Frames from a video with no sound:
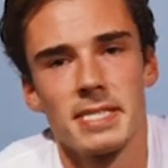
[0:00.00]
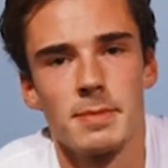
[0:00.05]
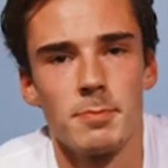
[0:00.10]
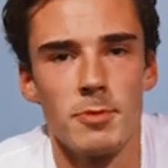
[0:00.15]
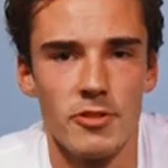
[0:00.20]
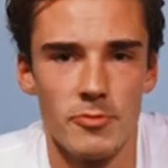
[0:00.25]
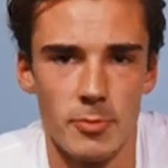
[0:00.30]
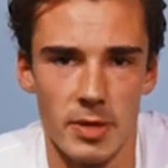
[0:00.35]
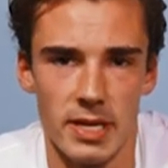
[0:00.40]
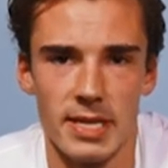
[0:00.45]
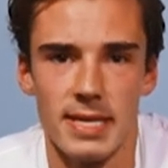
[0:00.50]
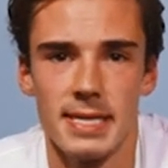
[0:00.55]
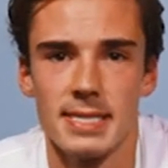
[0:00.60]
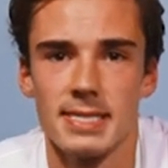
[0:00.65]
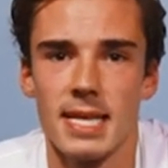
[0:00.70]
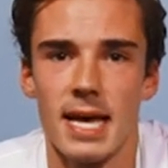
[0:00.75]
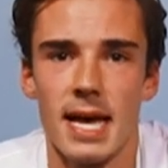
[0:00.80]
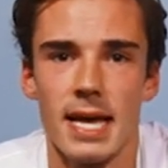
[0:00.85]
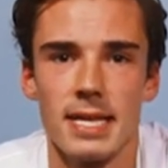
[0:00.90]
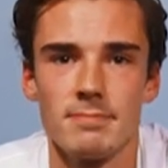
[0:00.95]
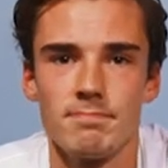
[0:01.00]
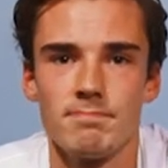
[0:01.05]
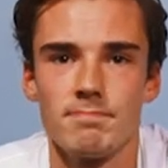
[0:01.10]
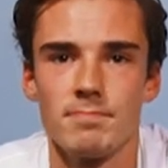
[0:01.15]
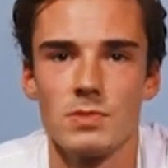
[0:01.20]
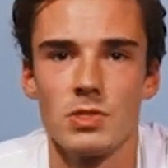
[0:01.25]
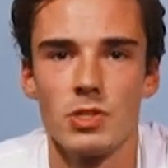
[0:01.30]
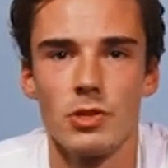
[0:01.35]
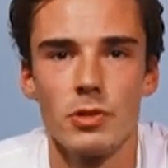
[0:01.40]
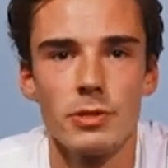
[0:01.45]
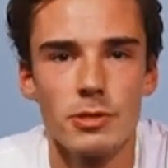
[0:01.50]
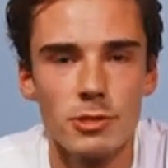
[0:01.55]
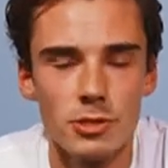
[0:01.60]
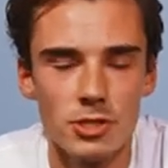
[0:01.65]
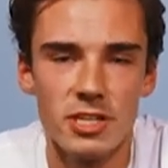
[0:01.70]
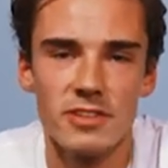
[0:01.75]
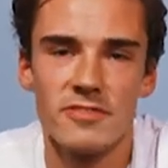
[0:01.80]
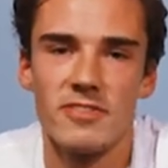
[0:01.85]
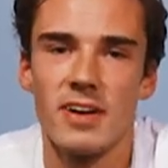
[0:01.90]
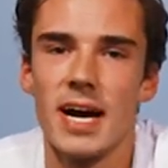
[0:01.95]
this movement is that you'll
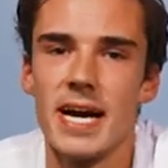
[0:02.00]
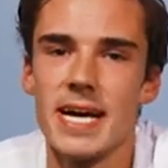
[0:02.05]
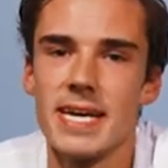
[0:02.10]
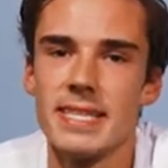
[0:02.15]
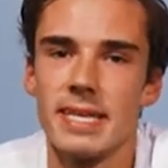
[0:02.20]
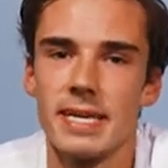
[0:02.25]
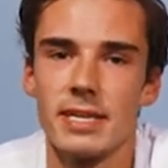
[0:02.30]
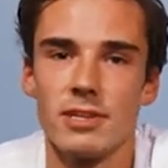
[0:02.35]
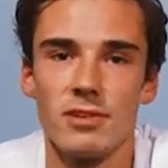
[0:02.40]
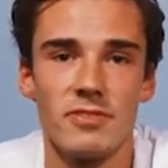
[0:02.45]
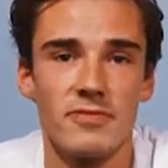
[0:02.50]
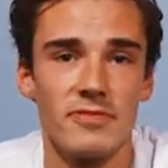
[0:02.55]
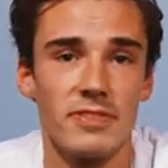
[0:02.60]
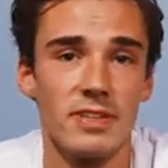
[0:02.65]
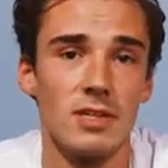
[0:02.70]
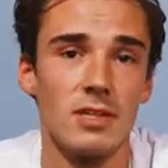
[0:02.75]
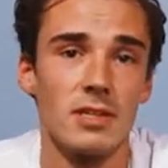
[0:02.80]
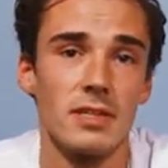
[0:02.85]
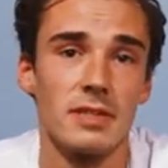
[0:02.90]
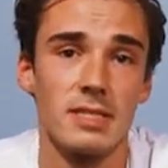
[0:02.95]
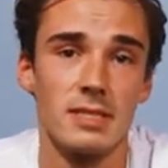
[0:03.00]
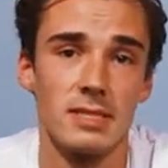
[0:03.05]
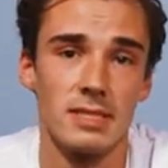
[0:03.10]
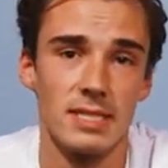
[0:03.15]
usually find that you'll feel